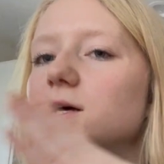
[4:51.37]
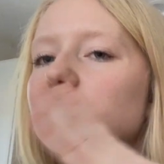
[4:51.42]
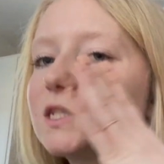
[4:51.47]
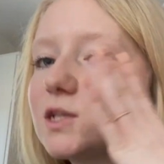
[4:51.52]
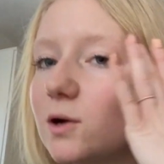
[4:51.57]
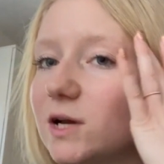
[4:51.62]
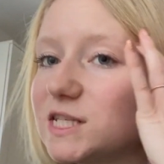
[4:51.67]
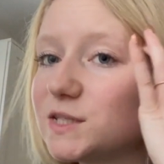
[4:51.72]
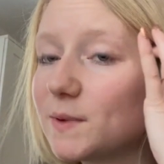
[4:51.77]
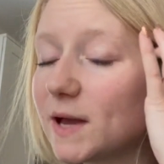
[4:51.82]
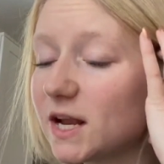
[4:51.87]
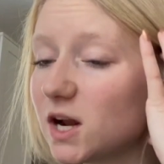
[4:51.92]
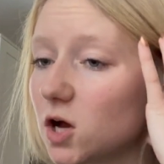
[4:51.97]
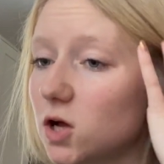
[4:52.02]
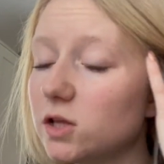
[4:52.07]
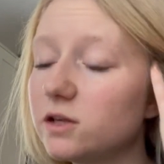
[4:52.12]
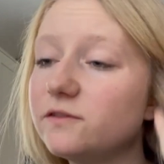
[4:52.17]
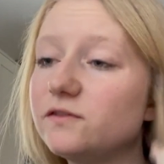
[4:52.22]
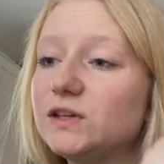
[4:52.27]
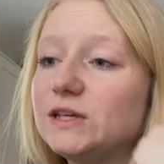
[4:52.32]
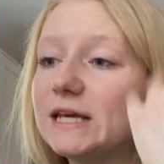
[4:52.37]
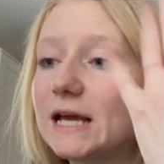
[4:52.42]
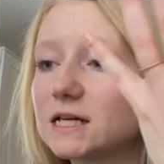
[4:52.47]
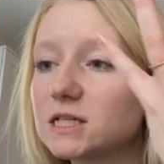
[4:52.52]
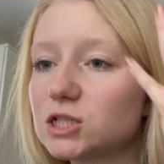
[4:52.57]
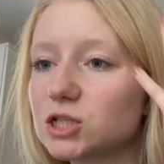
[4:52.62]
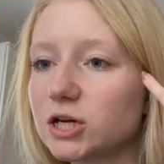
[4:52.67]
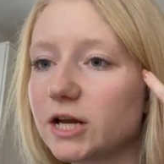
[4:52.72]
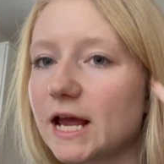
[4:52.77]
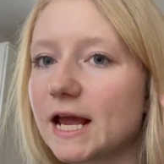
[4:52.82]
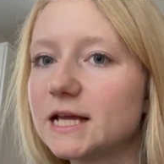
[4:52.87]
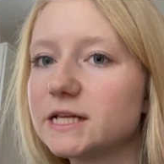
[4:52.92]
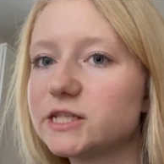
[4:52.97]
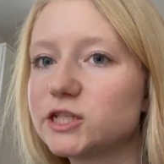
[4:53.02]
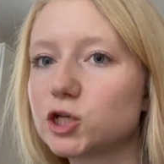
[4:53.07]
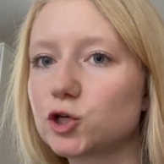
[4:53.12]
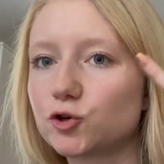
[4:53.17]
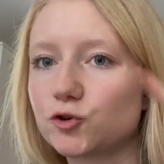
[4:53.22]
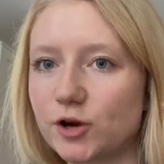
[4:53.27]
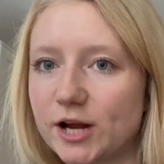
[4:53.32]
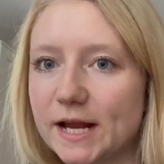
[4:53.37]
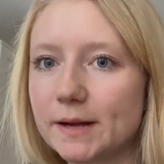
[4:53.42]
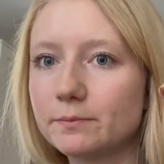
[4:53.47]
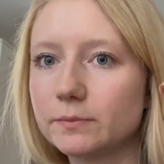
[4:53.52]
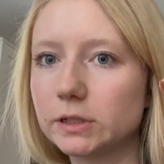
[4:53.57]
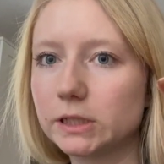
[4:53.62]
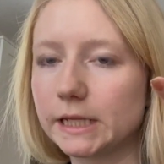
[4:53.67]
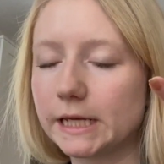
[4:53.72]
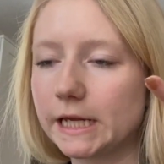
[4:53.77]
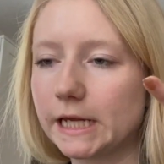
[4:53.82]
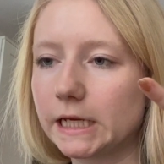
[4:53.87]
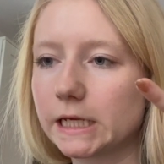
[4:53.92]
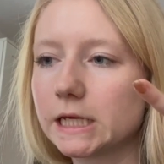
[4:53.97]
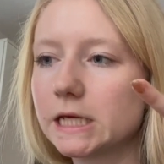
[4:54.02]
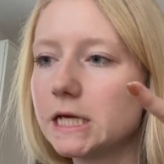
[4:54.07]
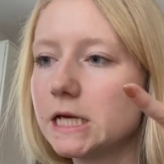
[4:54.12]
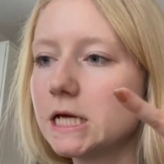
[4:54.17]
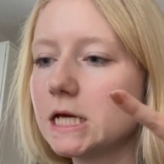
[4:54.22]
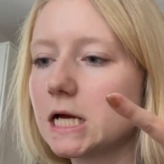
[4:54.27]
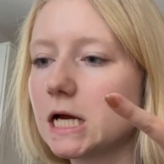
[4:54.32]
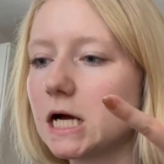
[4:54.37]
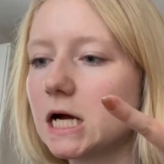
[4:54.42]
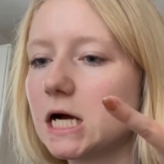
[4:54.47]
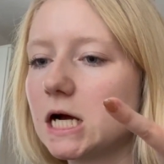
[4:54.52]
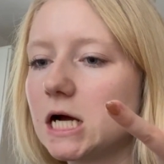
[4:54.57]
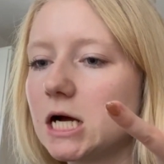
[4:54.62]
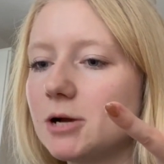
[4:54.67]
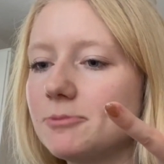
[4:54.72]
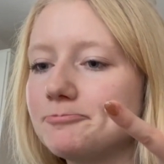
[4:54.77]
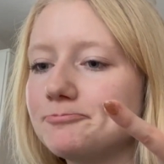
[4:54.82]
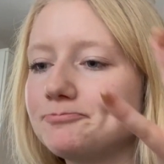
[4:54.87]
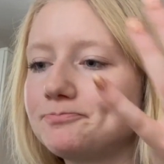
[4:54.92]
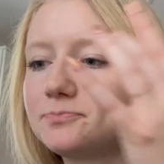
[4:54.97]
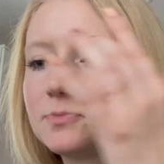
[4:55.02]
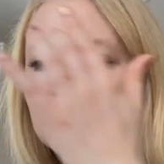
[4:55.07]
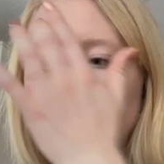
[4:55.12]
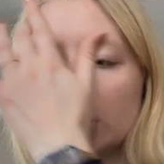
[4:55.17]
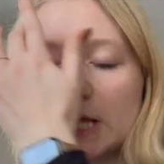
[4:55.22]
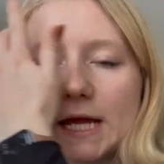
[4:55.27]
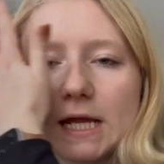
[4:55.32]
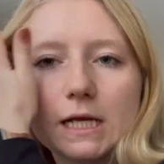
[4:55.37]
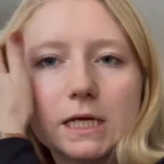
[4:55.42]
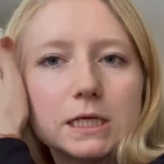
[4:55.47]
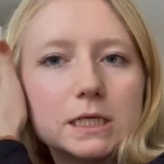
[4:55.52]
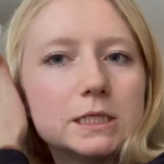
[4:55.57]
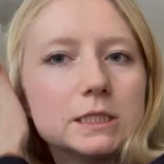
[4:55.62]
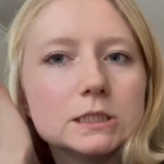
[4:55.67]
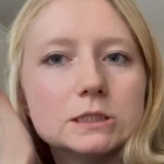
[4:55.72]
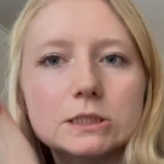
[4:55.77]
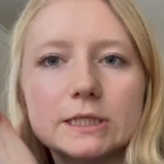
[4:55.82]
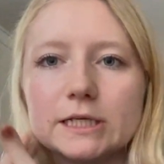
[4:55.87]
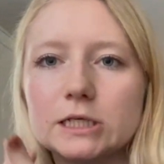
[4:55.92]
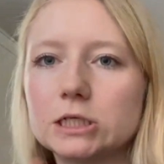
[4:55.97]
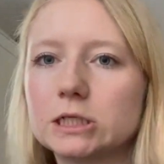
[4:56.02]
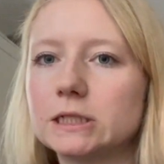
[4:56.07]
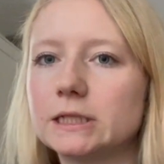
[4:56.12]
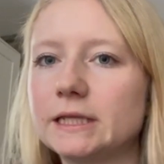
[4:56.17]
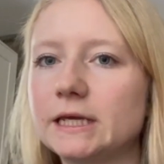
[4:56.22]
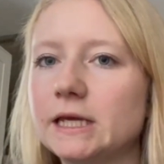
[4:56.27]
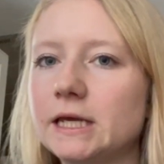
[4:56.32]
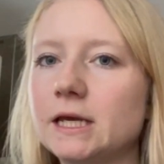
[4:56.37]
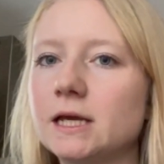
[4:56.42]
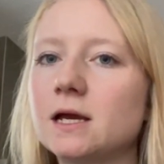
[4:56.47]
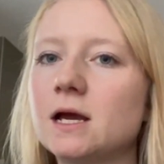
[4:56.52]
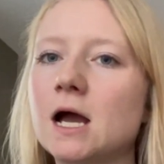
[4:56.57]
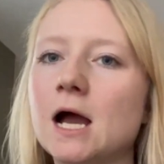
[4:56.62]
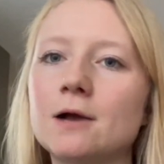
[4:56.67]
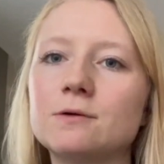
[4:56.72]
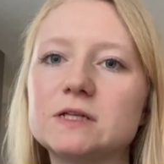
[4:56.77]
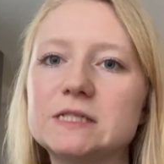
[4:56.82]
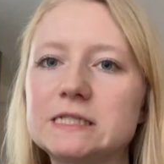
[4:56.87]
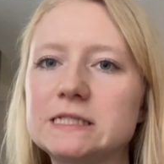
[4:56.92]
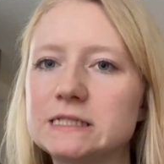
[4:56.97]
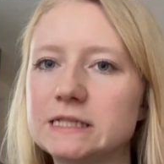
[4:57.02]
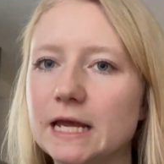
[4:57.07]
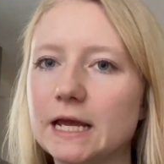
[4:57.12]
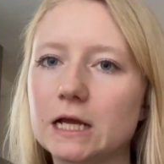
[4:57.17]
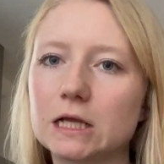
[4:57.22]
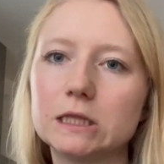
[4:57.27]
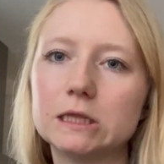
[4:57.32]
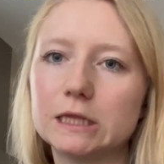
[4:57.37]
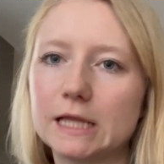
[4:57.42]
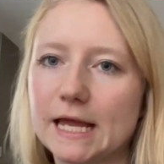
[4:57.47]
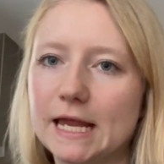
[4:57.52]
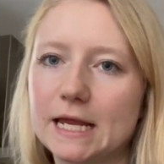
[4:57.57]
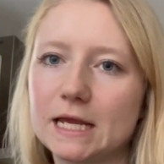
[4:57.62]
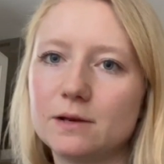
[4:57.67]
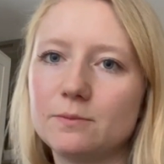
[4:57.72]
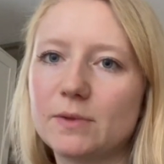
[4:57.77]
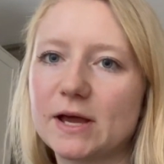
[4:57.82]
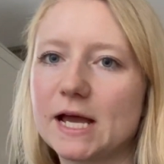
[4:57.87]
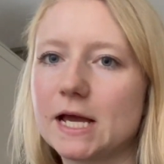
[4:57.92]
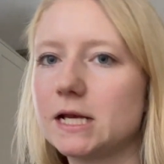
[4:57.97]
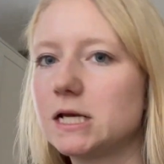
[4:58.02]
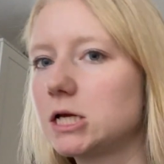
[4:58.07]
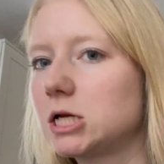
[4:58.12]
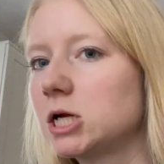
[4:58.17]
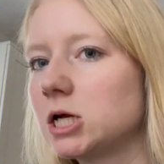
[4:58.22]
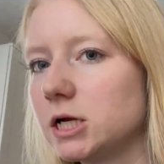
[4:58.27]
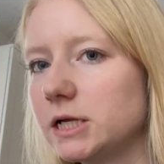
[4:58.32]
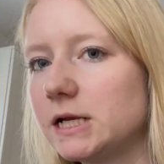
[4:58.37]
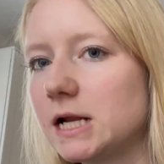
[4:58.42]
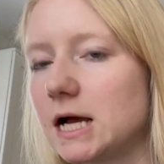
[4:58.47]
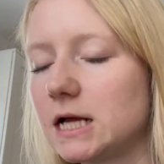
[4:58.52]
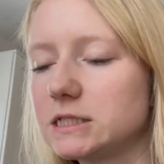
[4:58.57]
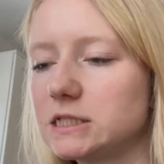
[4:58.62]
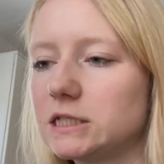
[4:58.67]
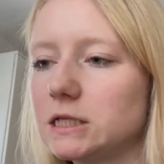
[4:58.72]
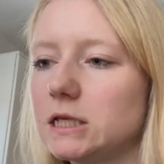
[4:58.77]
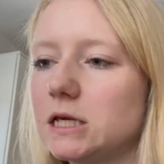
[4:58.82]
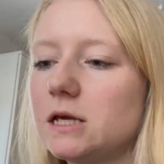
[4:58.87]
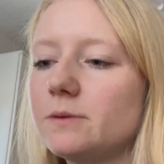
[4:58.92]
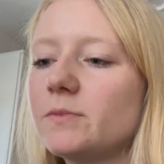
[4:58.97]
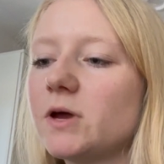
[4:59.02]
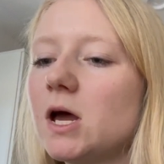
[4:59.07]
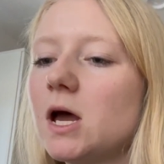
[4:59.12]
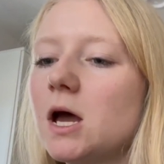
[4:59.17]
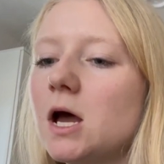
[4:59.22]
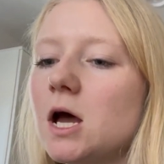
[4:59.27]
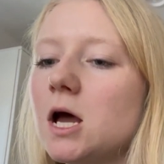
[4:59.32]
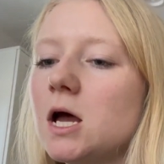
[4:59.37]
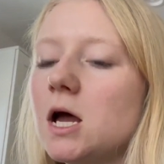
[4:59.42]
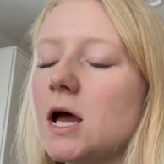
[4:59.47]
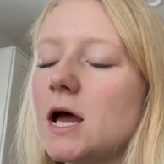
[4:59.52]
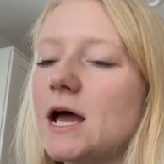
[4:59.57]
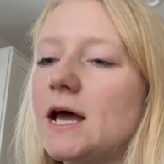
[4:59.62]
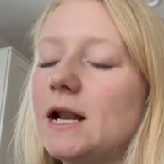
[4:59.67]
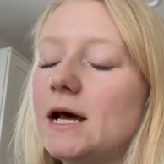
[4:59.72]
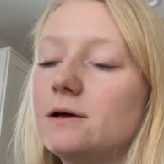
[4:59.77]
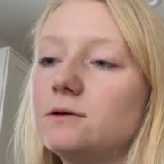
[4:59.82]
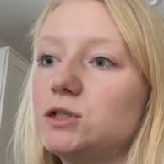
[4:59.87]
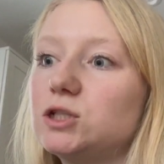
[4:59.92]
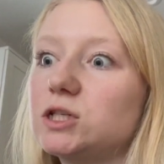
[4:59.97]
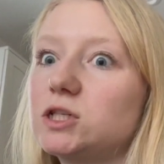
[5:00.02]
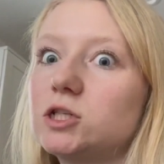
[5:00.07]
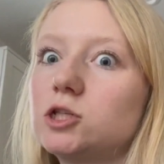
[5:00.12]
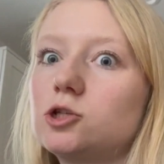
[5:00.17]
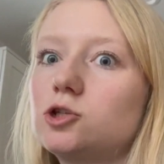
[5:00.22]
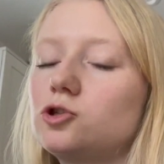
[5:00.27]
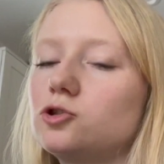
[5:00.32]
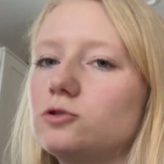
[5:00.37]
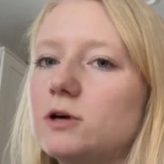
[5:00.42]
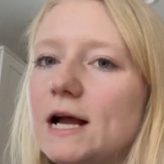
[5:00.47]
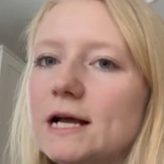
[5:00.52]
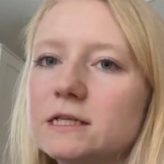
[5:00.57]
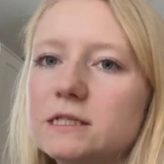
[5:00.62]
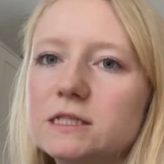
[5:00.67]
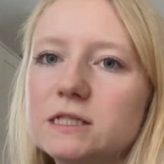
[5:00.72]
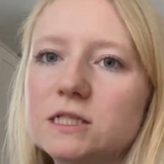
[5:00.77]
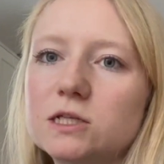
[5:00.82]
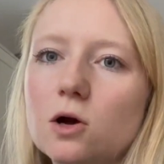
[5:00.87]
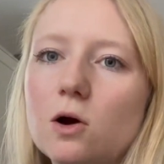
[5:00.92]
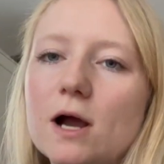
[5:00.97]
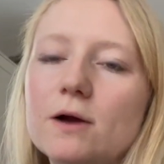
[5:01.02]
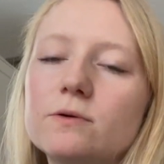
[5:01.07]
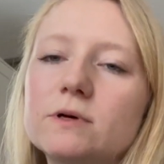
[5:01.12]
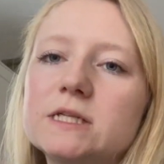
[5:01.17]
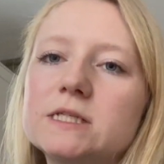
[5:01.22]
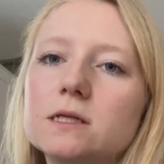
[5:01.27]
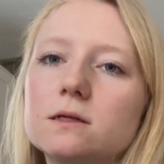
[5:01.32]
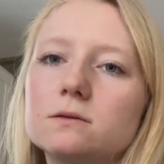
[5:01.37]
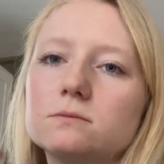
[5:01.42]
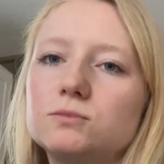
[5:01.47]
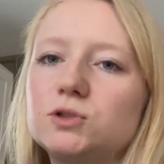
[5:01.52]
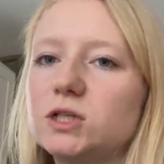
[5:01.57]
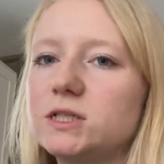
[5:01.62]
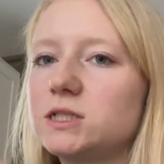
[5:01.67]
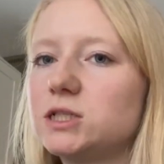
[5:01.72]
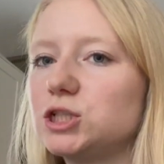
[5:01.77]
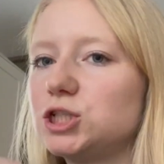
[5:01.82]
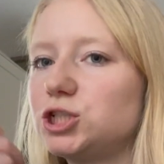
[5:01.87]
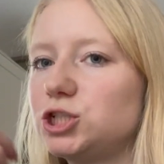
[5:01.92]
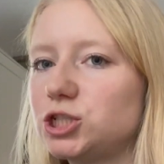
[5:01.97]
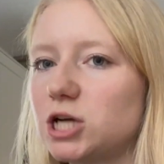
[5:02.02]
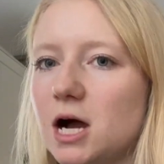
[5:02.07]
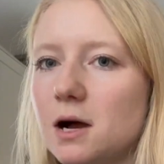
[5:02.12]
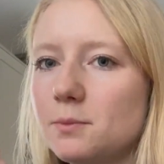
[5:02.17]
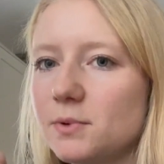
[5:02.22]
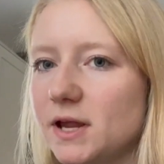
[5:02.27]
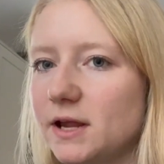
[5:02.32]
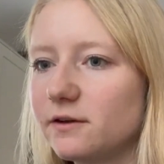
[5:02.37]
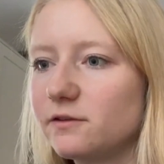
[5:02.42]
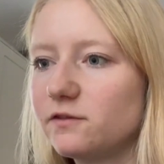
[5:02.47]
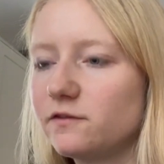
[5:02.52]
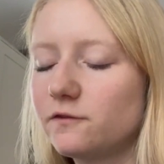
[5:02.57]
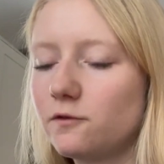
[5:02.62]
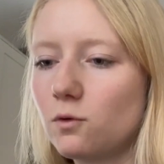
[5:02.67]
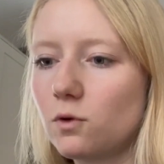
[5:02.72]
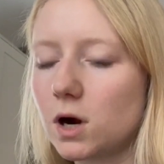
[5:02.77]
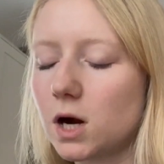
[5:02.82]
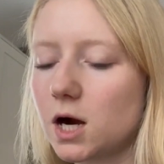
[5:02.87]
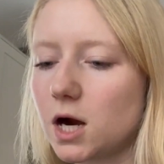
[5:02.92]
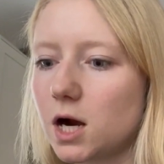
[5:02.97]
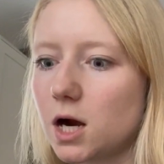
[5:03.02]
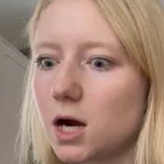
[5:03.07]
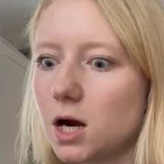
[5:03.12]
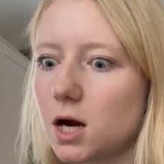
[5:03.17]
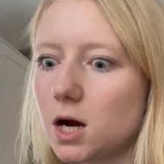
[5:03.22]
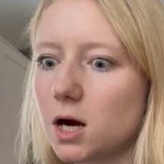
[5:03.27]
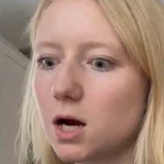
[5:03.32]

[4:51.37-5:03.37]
So I spent all of yesterday scrambling. Like literally I was sick, laying in bed, could not sleep, and I was just stressed. So I was just shopping for